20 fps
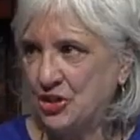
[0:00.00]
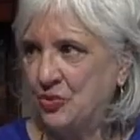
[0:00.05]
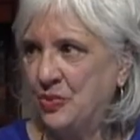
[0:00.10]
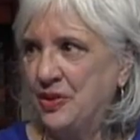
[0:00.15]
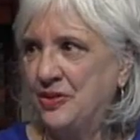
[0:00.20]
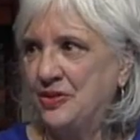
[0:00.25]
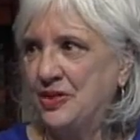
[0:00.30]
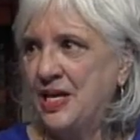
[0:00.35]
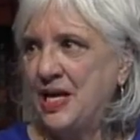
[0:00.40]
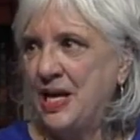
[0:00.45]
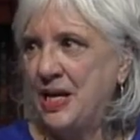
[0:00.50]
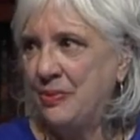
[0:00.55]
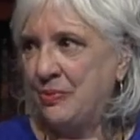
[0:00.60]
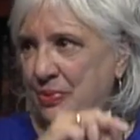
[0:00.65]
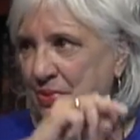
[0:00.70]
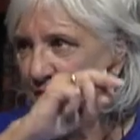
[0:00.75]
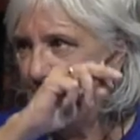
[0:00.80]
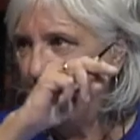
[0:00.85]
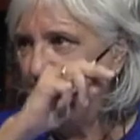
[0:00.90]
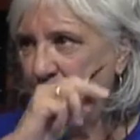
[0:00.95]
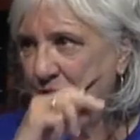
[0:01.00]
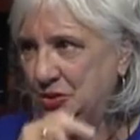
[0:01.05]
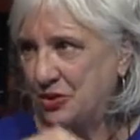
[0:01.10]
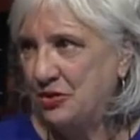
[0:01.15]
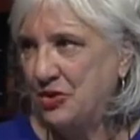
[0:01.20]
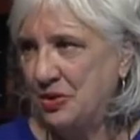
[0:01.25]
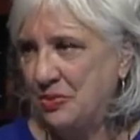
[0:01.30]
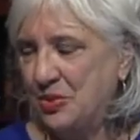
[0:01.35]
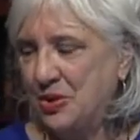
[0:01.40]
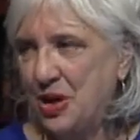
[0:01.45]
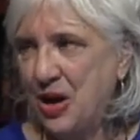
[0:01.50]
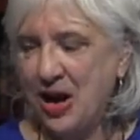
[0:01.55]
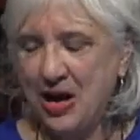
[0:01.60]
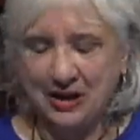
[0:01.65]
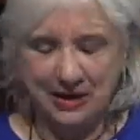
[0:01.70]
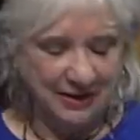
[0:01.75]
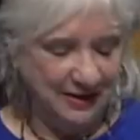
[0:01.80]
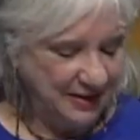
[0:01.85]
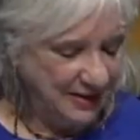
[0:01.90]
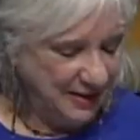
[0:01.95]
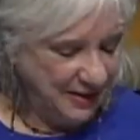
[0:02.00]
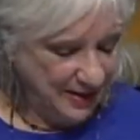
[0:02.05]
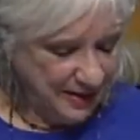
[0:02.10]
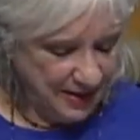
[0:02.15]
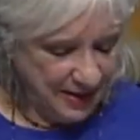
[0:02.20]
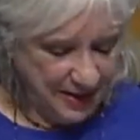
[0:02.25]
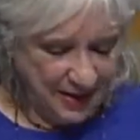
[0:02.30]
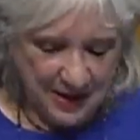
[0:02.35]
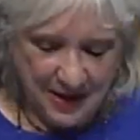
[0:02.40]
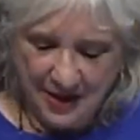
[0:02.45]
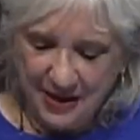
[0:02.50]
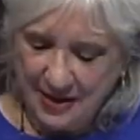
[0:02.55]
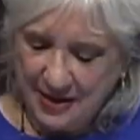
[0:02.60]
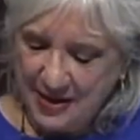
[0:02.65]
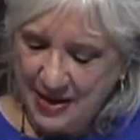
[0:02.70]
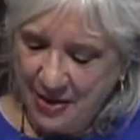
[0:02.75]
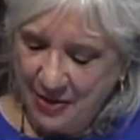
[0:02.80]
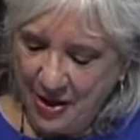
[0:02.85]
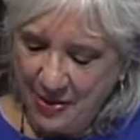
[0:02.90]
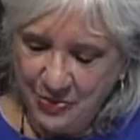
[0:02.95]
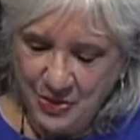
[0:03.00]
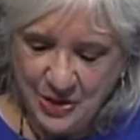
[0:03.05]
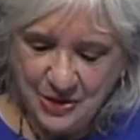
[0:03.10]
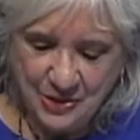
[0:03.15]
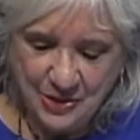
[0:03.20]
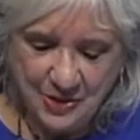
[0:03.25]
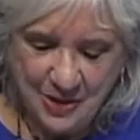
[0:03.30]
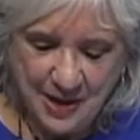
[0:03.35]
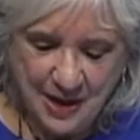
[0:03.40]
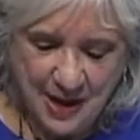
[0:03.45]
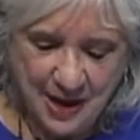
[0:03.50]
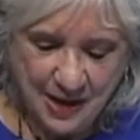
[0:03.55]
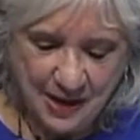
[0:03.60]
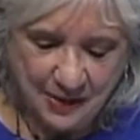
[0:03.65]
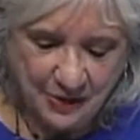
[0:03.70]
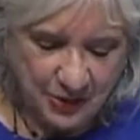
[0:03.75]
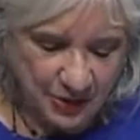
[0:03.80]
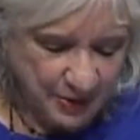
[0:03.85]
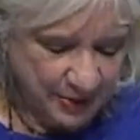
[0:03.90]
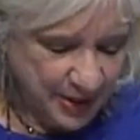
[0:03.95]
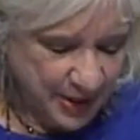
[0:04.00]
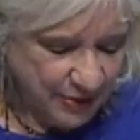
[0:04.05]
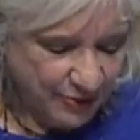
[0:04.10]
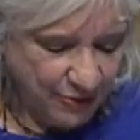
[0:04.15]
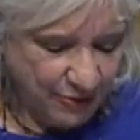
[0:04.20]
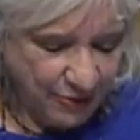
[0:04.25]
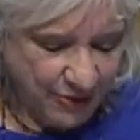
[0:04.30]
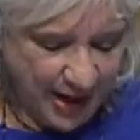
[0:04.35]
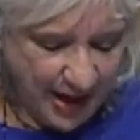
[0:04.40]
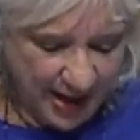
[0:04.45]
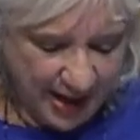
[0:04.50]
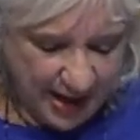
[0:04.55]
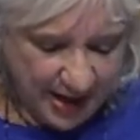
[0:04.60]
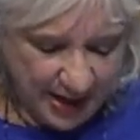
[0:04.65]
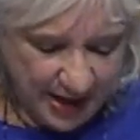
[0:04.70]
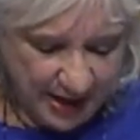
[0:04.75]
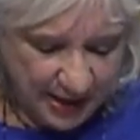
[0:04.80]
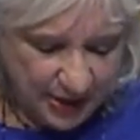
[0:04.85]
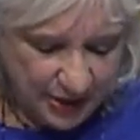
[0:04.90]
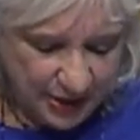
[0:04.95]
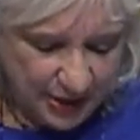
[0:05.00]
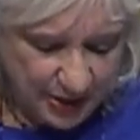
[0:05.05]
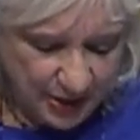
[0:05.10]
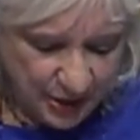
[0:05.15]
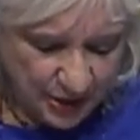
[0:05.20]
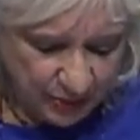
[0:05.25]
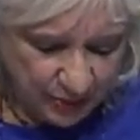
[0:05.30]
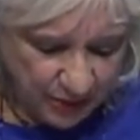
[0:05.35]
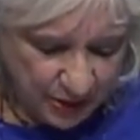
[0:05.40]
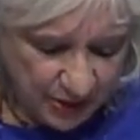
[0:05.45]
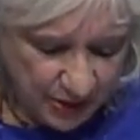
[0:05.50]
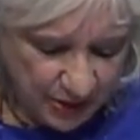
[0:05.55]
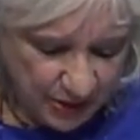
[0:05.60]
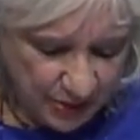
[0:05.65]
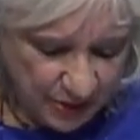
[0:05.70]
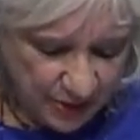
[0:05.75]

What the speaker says: with tape to the block. Now I'm just going to add a little bit of red to this blue.